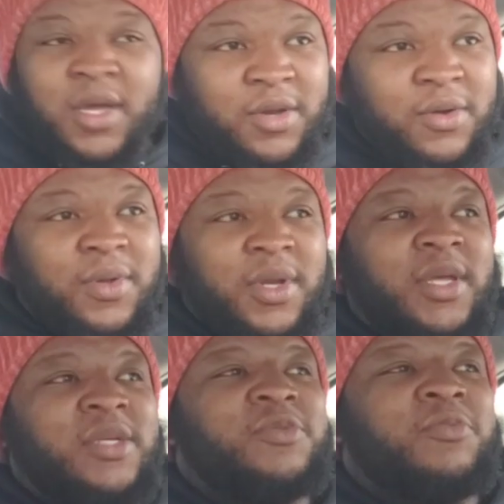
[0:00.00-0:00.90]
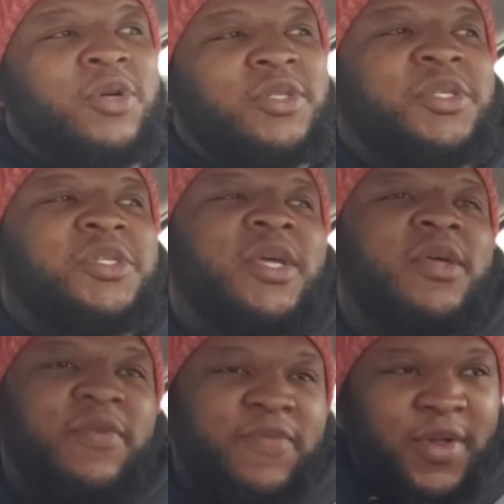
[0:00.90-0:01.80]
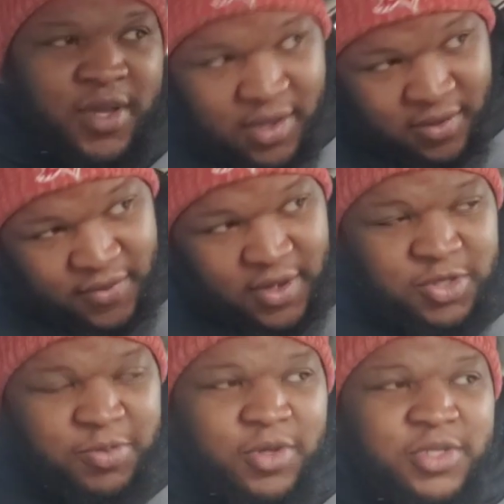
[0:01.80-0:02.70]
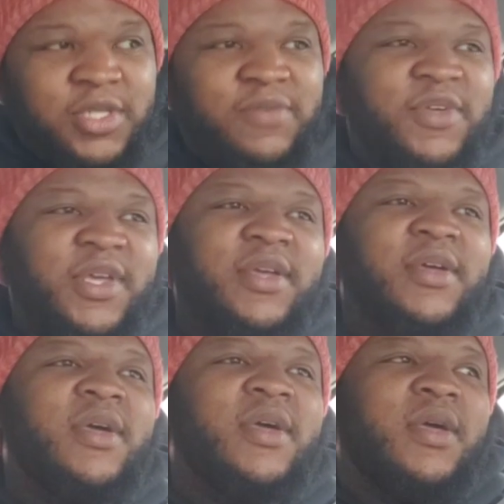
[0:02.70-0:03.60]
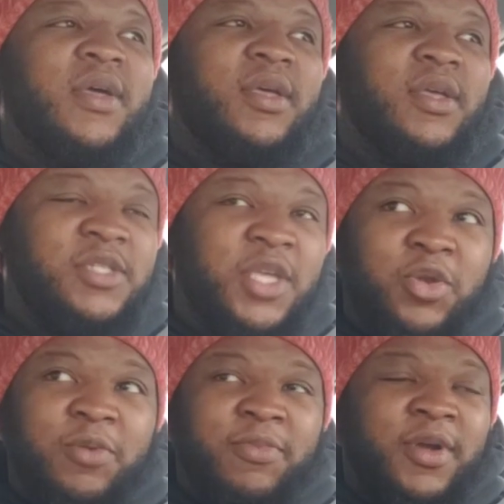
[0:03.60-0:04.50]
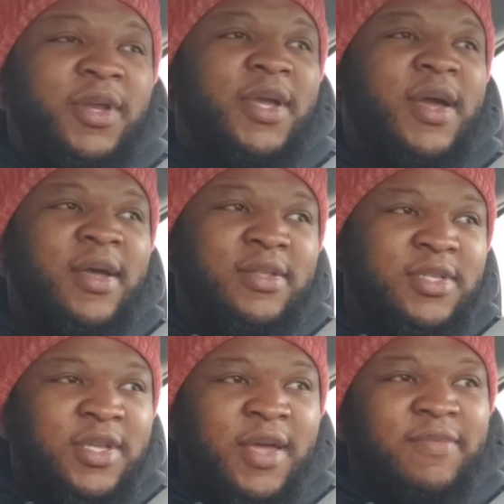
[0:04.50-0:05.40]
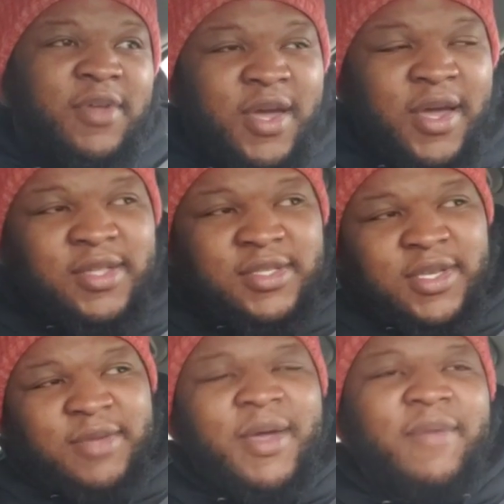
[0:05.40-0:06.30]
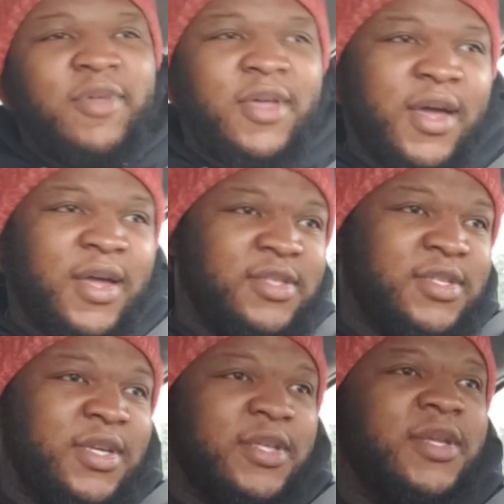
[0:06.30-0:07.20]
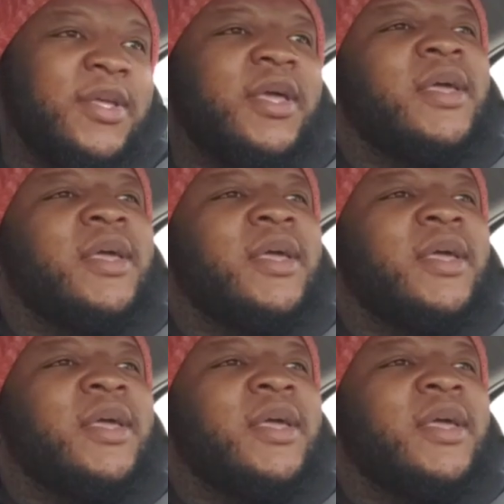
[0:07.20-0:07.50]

Y'all know what it is. Your boy CJ Goodfella, Goodfella Sports TV continue to bring the content after content after content.